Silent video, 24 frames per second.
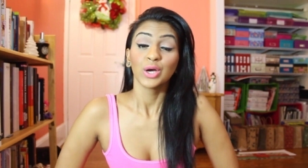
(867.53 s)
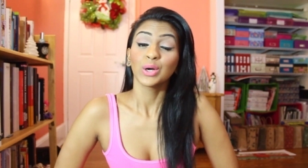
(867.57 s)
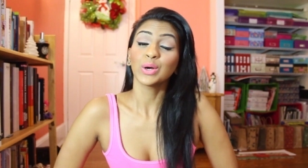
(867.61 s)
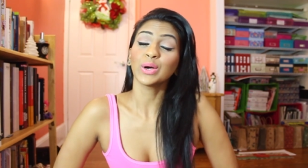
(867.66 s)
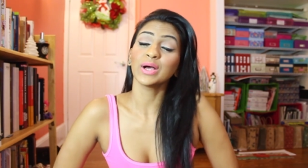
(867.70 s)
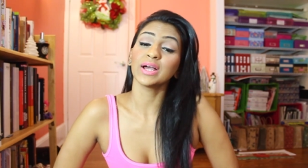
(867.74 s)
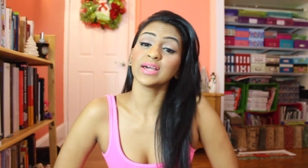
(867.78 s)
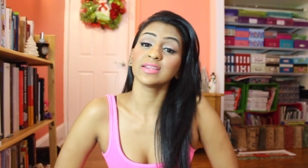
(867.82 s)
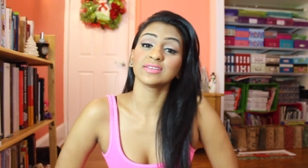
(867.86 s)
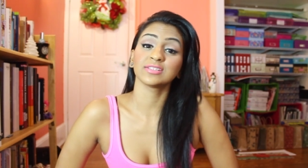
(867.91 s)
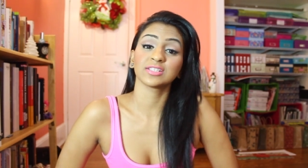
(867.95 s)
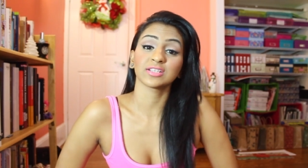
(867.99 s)
Go
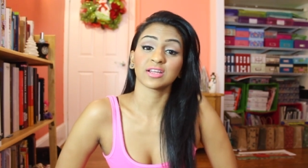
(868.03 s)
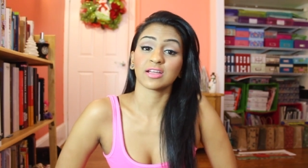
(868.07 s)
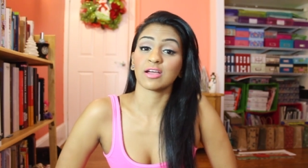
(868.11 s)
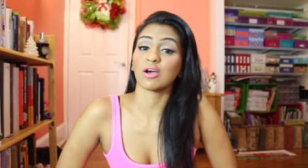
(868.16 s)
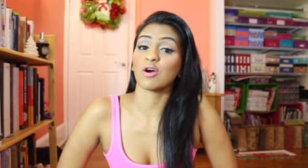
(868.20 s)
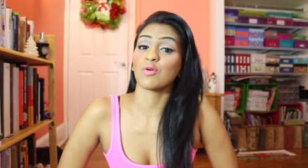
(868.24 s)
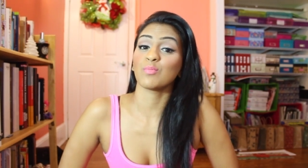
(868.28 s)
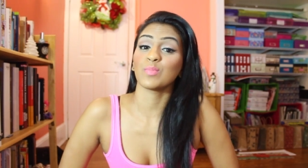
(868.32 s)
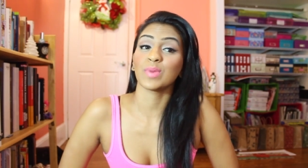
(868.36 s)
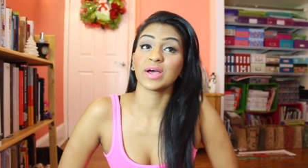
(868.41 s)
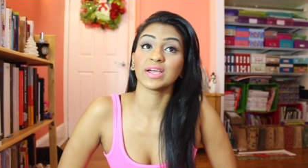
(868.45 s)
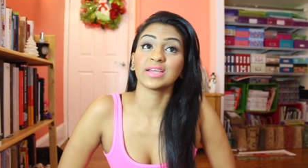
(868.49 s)
ahead and check
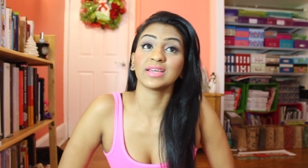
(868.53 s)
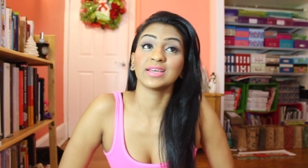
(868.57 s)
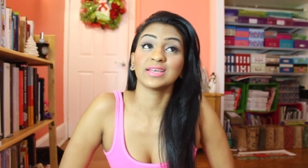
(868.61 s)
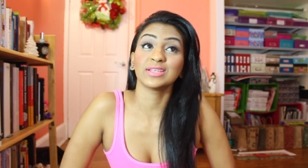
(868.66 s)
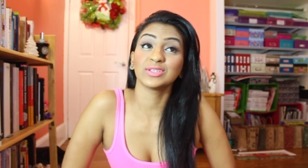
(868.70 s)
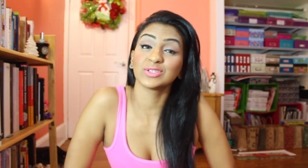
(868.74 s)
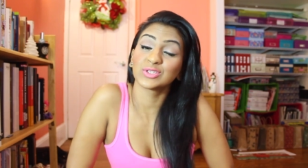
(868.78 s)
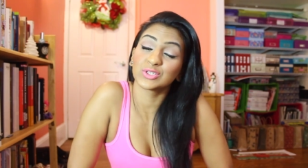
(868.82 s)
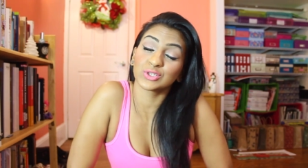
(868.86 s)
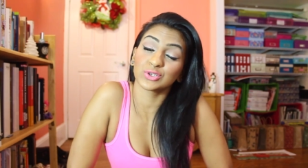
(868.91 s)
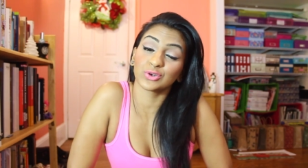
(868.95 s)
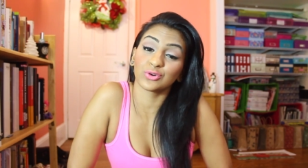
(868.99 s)
out my
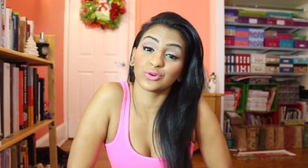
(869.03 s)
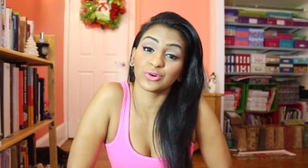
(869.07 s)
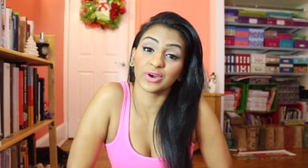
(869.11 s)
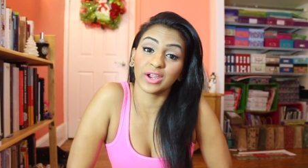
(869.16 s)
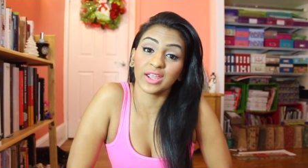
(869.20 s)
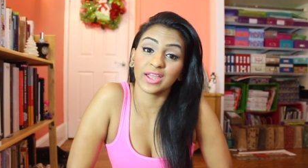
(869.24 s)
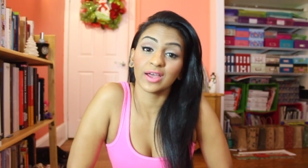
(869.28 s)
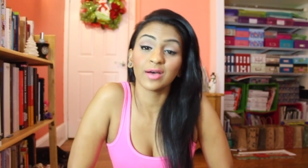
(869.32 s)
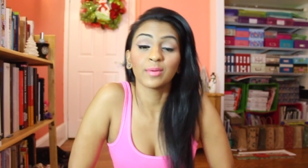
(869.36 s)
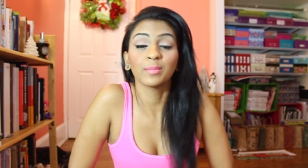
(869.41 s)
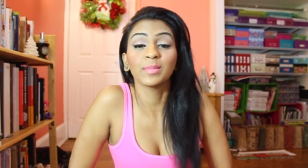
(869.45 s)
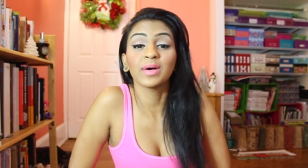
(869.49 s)

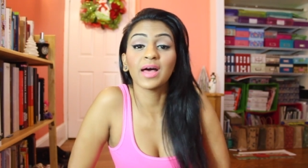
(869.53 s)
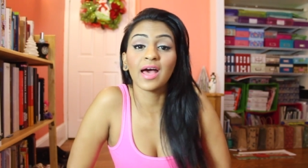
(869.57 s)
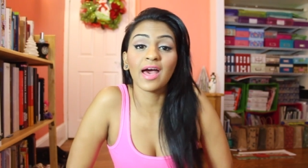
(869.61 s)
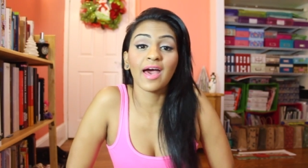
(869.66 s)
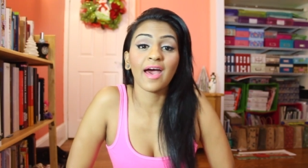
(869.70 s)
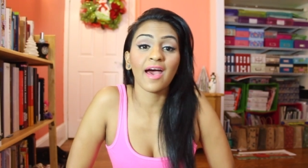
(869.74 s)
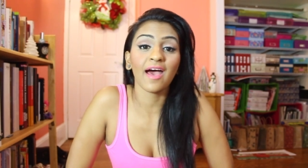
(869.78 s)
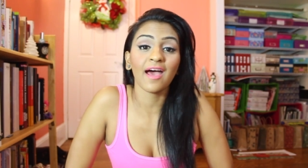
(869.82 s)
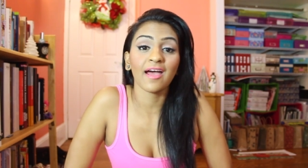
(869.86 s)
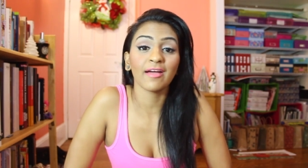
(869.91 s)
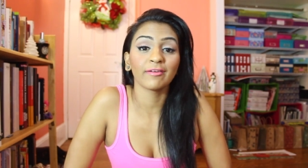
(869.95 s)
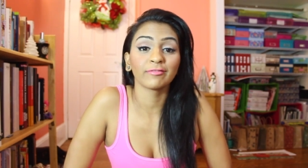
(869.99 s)
Instagram
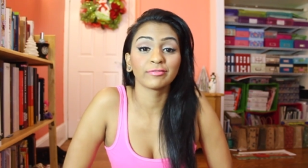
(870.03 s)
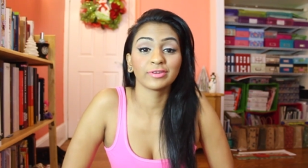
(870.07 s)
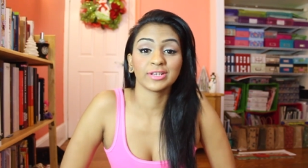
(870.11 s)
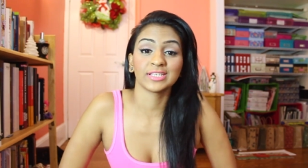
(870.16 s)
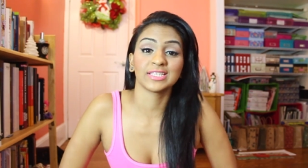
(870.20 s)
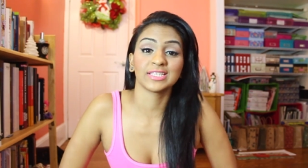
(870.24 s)
at